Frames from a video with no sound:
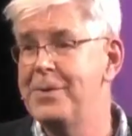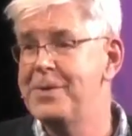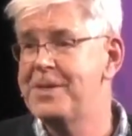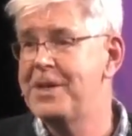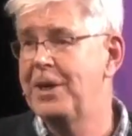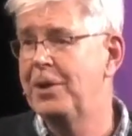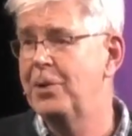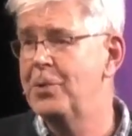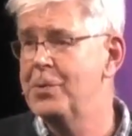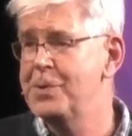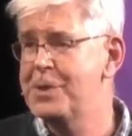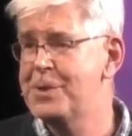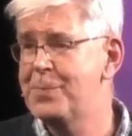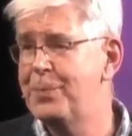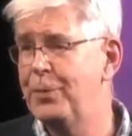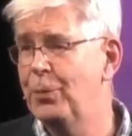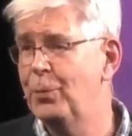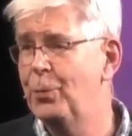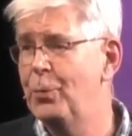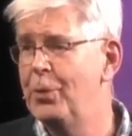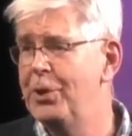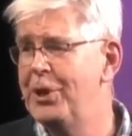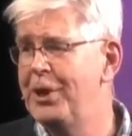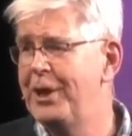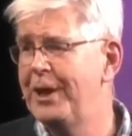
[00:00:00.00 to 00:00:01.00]
in gospel
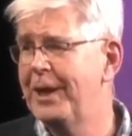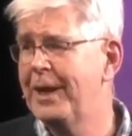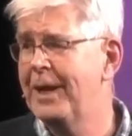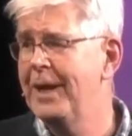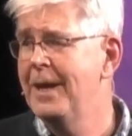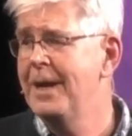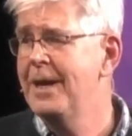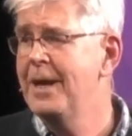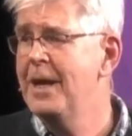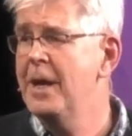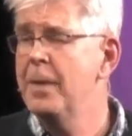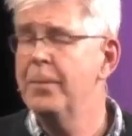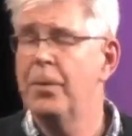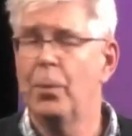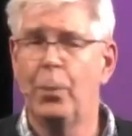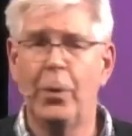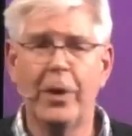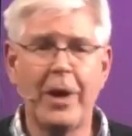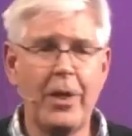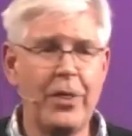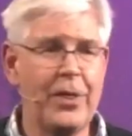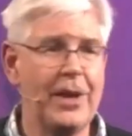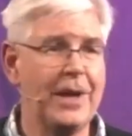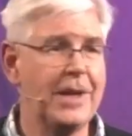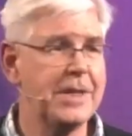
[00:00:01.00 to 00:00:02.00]
work. But what
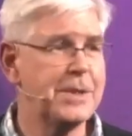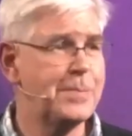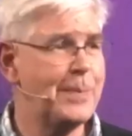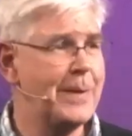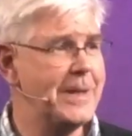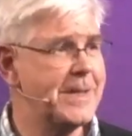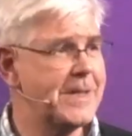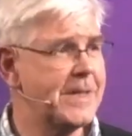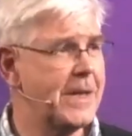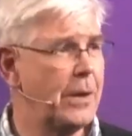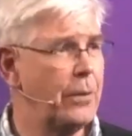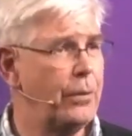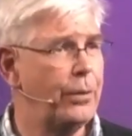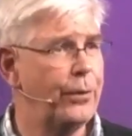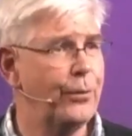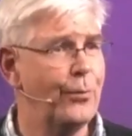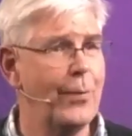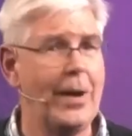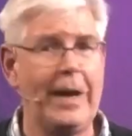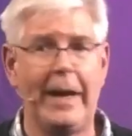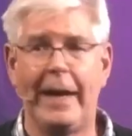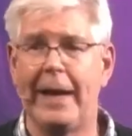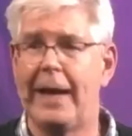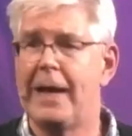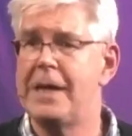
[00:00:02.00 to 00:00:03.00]
I think has been so
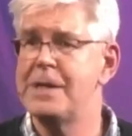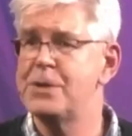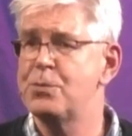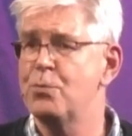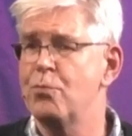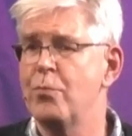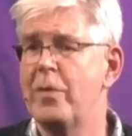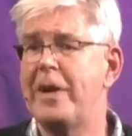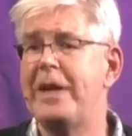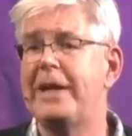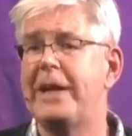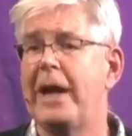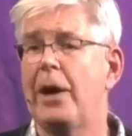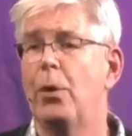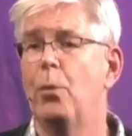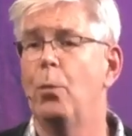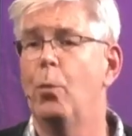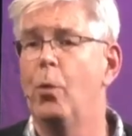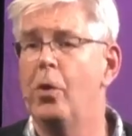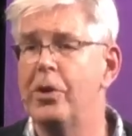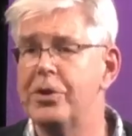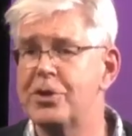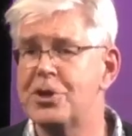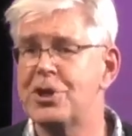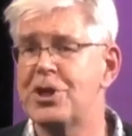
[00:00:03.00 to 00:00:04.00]
thrilling is reading
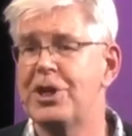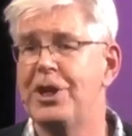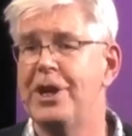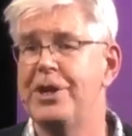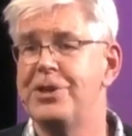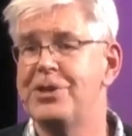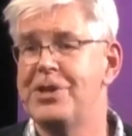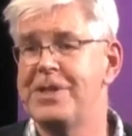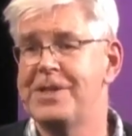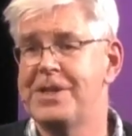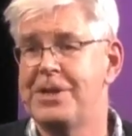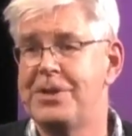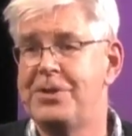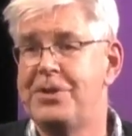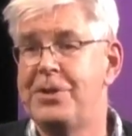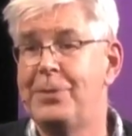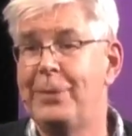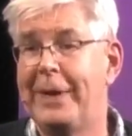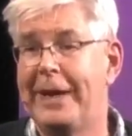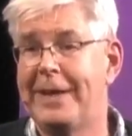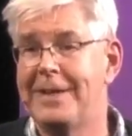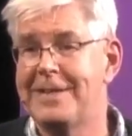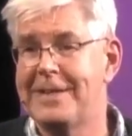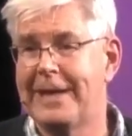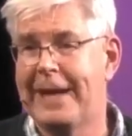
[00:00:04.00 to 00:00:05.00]
what churches are
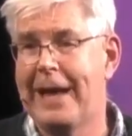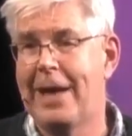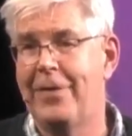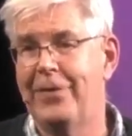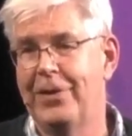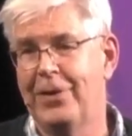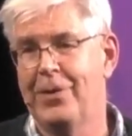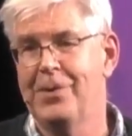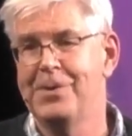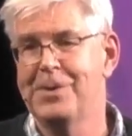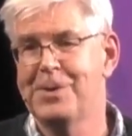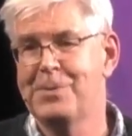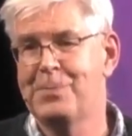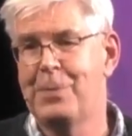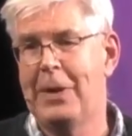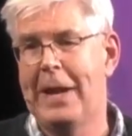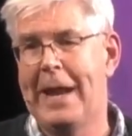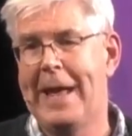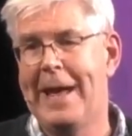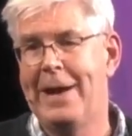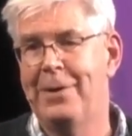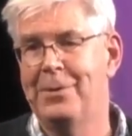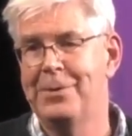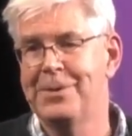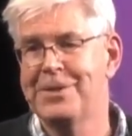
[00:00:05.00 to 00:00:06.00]
doing to get the gospel
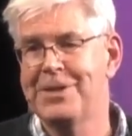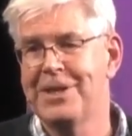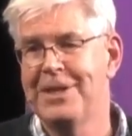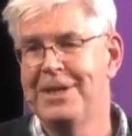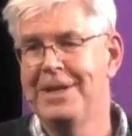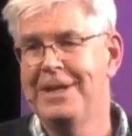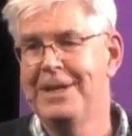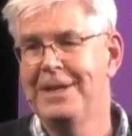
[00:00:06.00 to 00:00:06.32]
out